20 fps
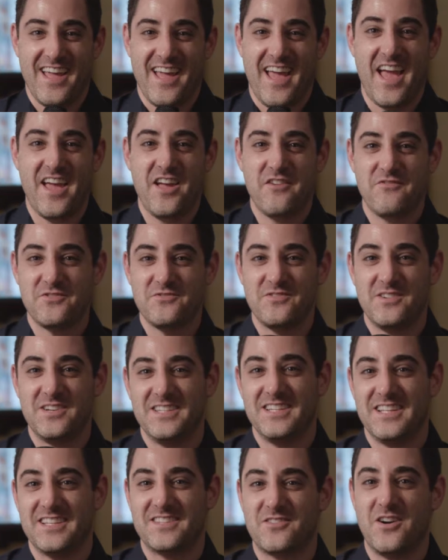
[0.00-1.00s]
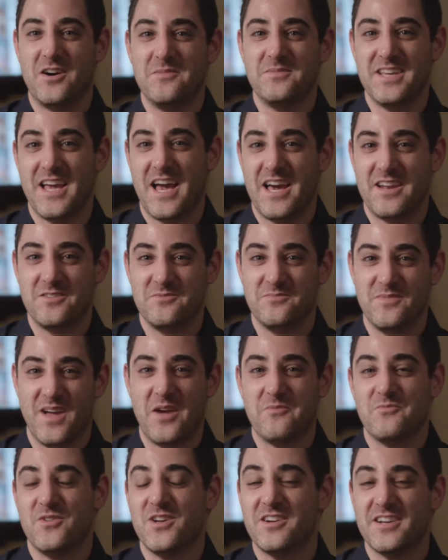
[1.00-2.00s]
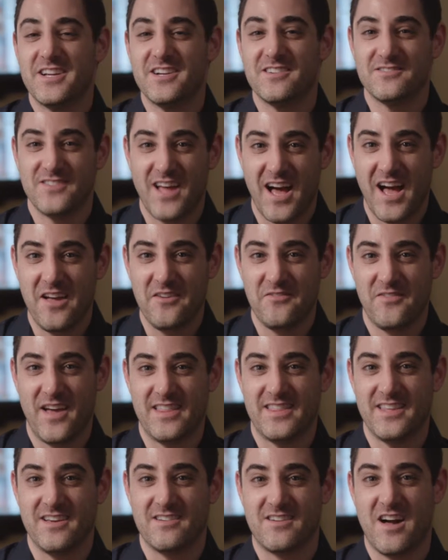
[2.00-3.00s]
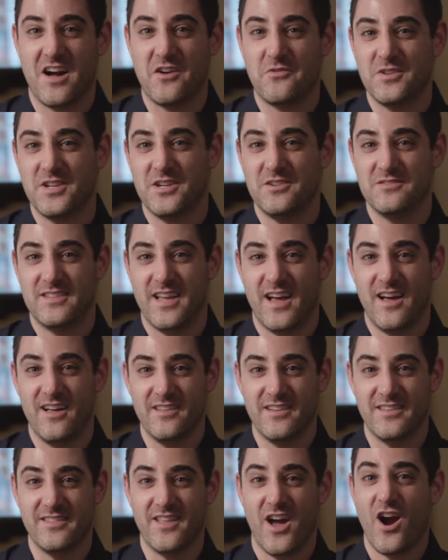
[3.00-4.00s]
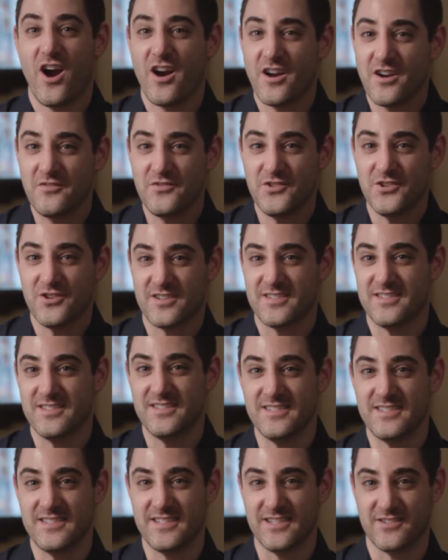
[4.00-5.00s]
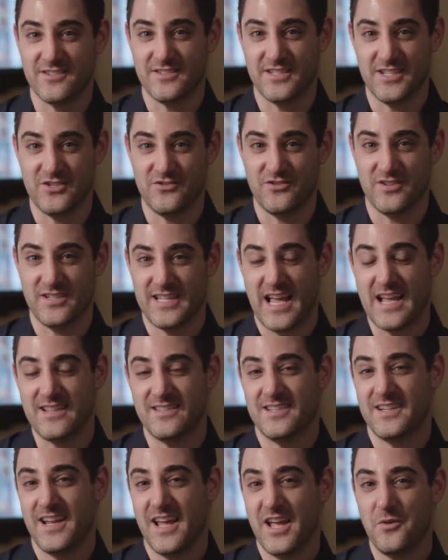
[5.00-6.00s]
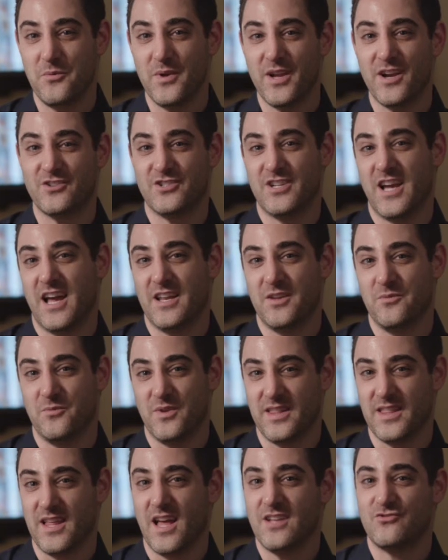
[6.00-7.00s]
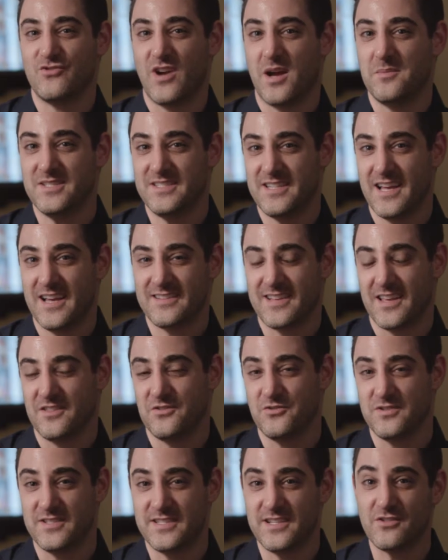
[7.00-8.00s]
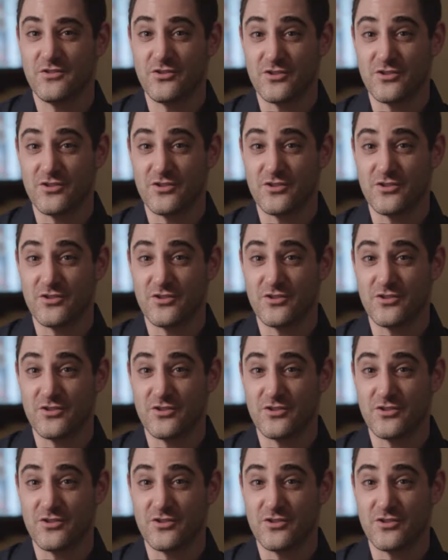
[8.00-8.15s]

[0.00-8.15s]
Hey everyone, it's Call Me Adam, and we are here live at the Algonquin Hotel in the heart of New York City's theater district. And today we are chatting with Drama Desk and Lucille